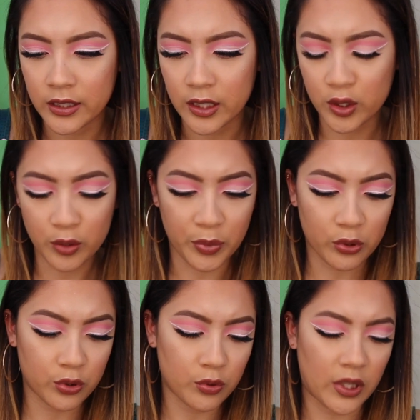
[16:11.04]
it's
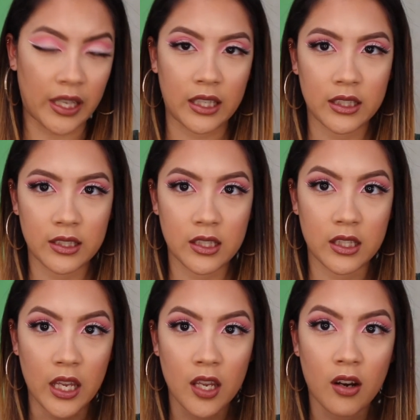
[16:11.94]
supposed to like
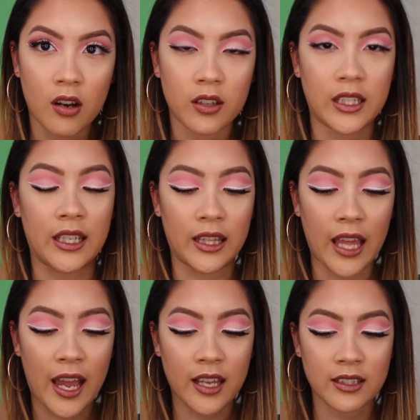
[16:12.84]
stay on and
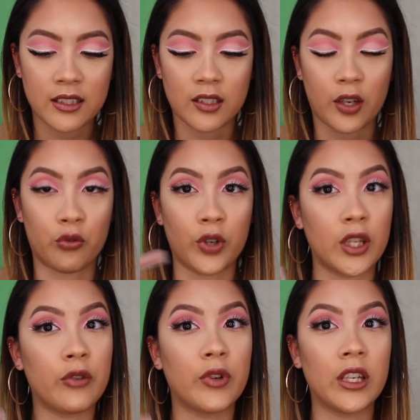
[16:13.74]
last a
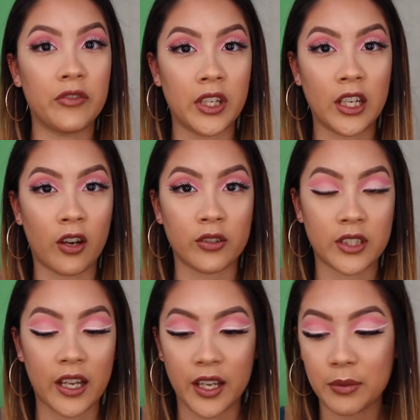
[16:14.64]
really long
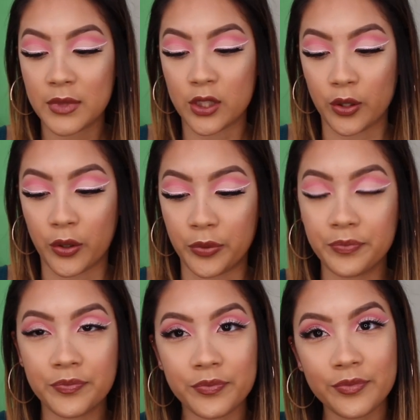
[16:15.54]
time.
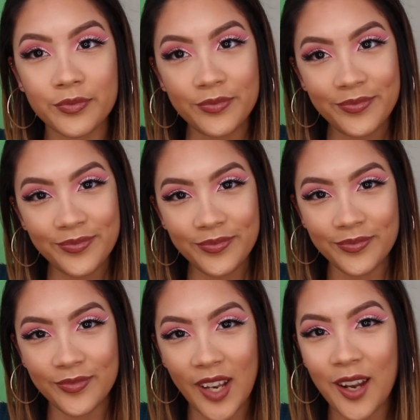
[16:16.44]
So
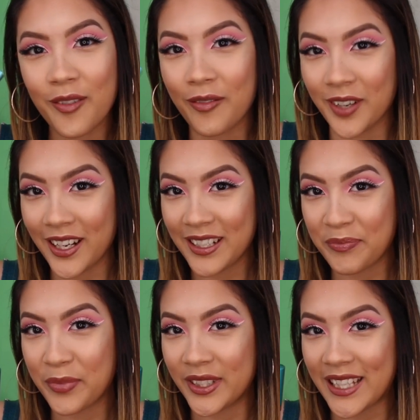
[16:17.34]
we're
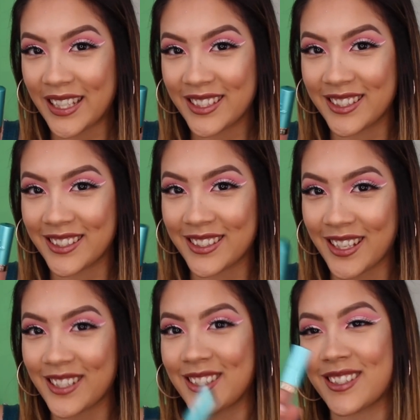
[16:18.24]
gonna put that to the
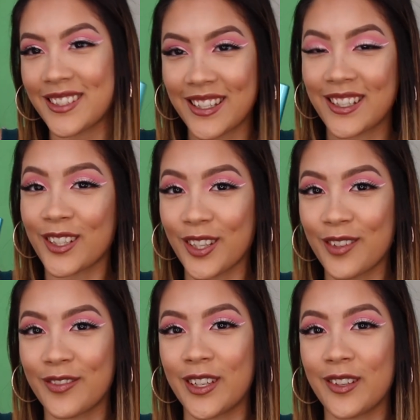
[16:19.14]
test in
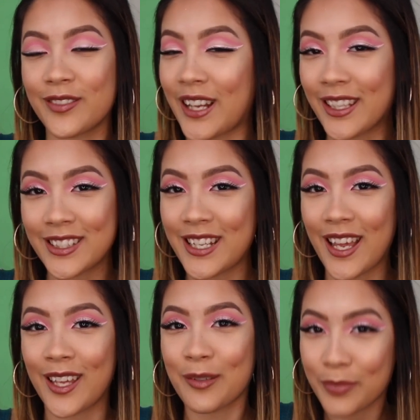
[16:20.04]
another video. Not
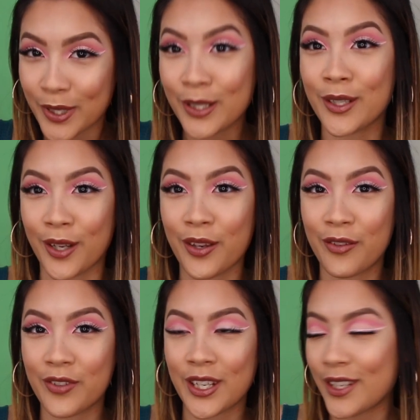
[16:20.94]
today, but in
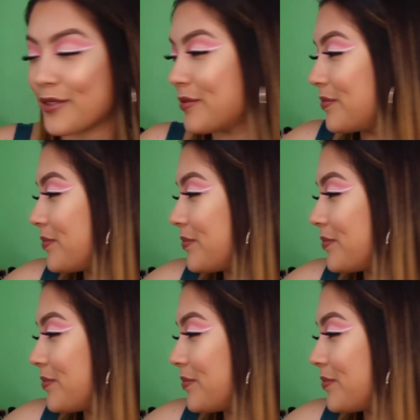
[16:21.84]
another video.